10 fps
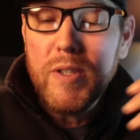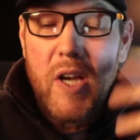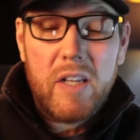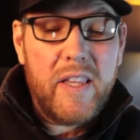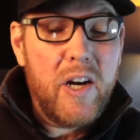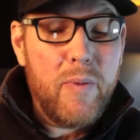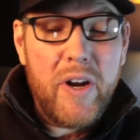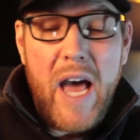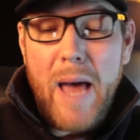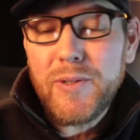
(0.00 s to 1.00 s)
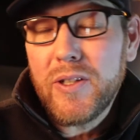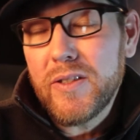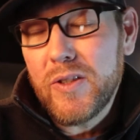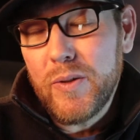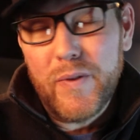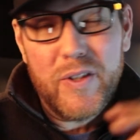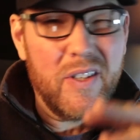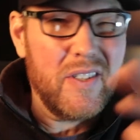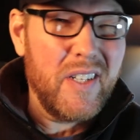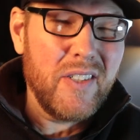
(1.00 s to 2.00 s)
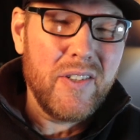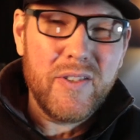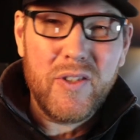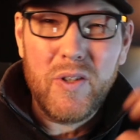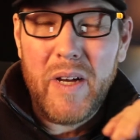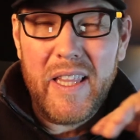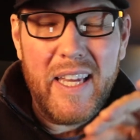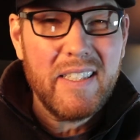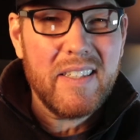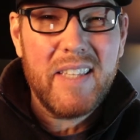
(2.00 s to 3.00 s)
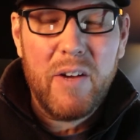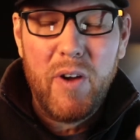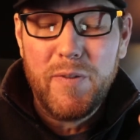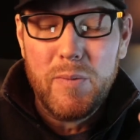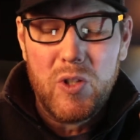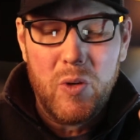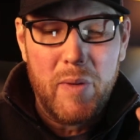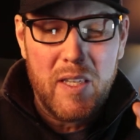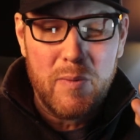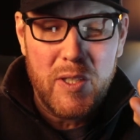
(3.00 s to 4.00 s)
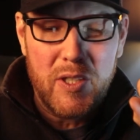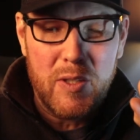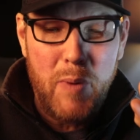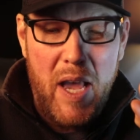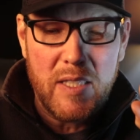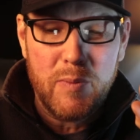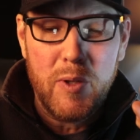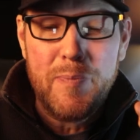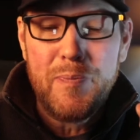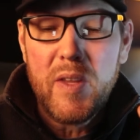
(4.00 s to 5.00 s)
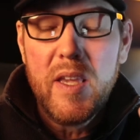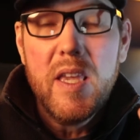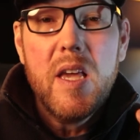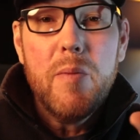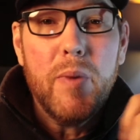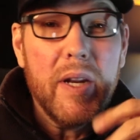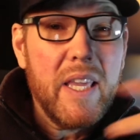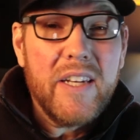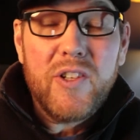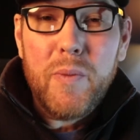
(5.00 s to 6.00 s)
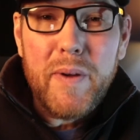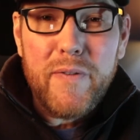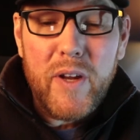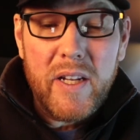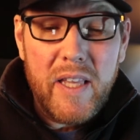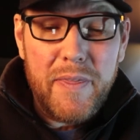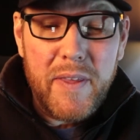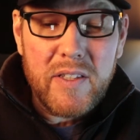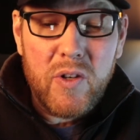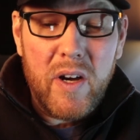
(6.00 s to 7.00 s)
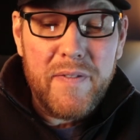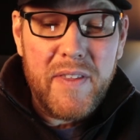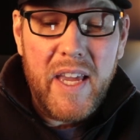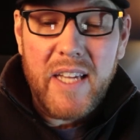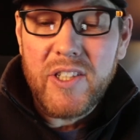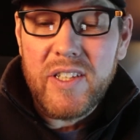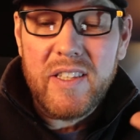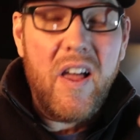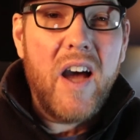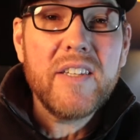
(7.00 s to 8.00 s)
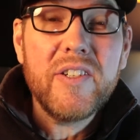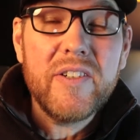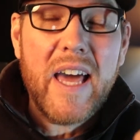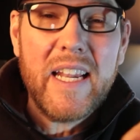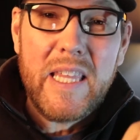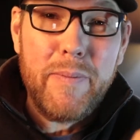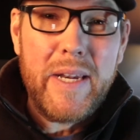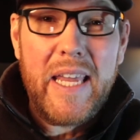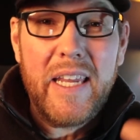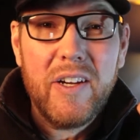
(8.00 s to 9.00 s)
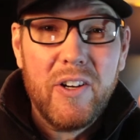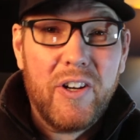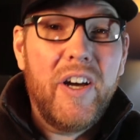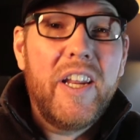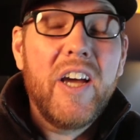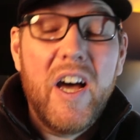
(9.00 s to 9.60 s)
talk later about optical zoom versus digital zoom. I like to stay away from zooming as much as possible. But again, don't be afraid to let things go off the edge as long as you're not eliminating or cutting